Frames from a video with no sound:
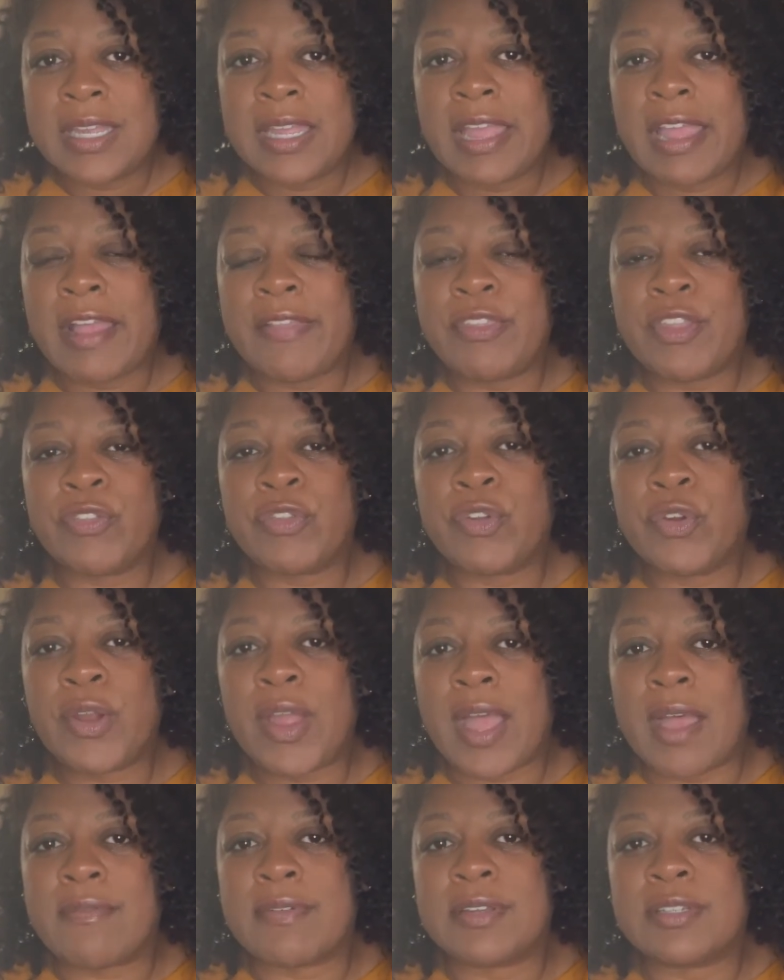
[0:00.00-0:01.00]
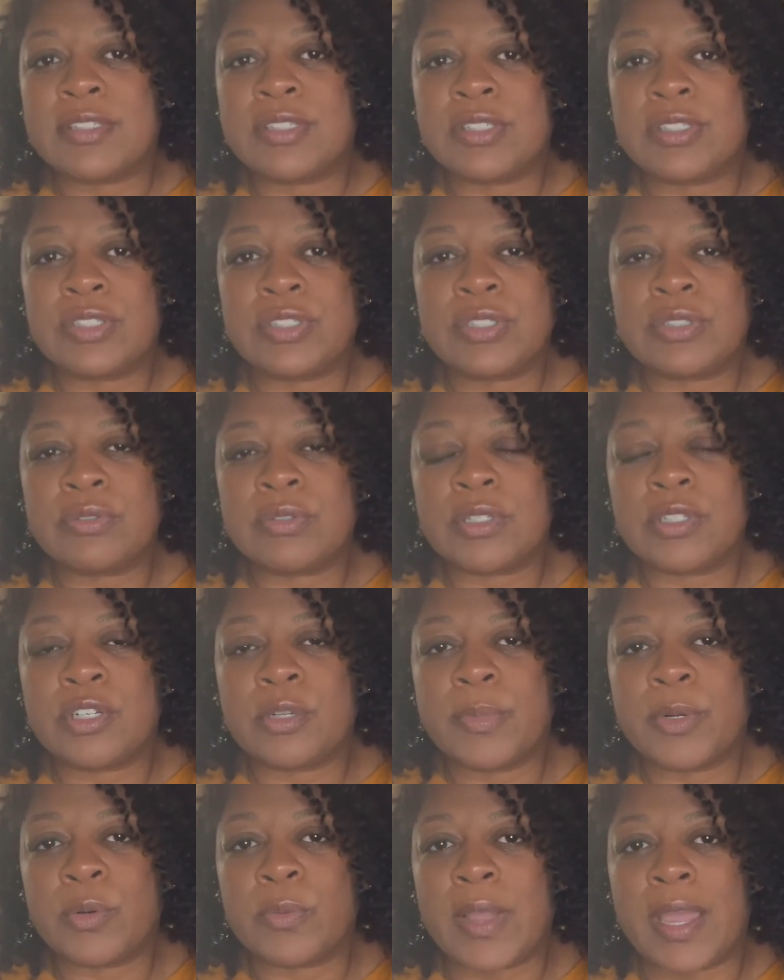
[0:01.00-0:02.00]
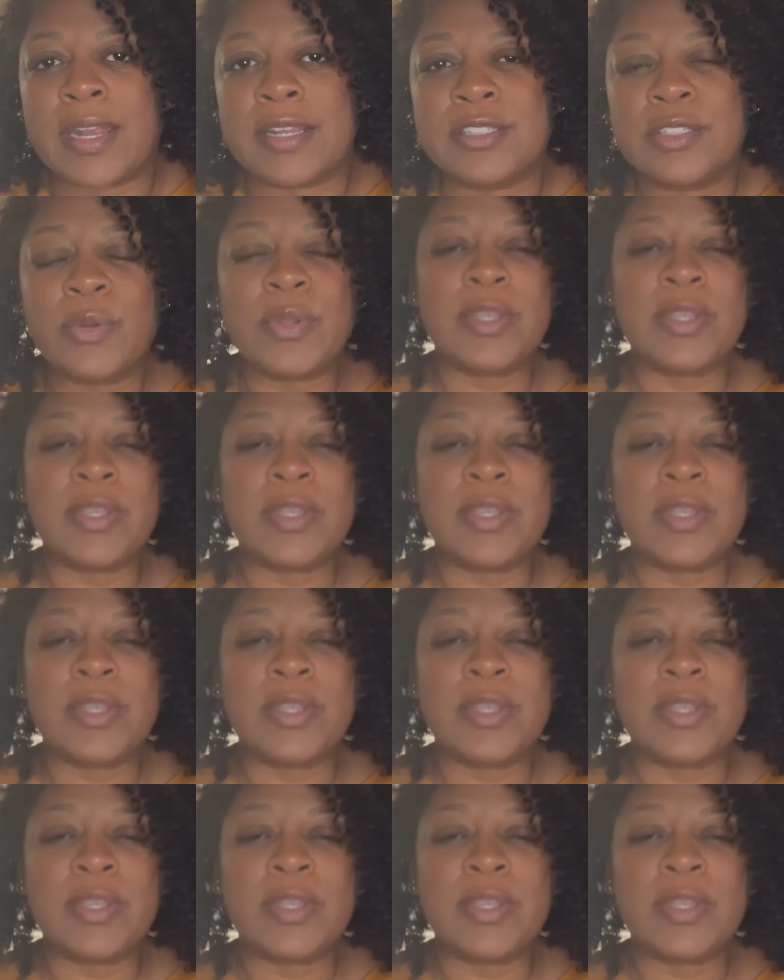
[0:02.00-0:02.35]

And then they're having to do a little bit of writing. So it